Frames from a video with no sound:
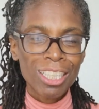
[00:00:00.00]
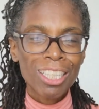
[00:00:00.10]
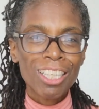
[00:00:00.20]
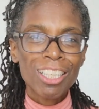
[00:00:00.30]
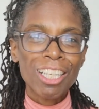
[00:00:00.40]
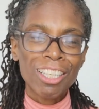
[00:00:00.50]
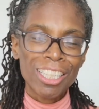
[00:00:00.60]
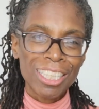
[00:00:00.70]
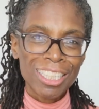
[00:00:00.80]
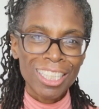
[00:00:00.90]

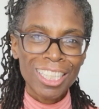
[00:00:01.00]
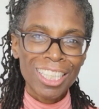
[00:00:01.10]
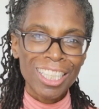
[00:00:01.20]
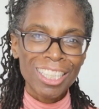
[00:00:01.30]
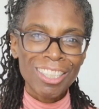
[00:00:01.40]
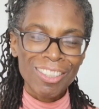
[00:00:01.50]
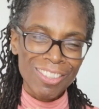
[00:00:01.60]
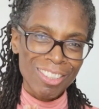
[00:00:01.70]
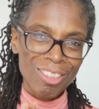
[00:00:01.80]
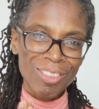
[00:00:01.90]
aligned and
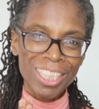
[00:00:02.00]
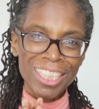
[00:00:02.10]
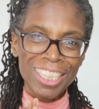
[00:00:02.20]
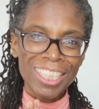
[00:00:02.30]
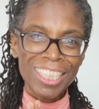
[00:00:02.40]
concentrated.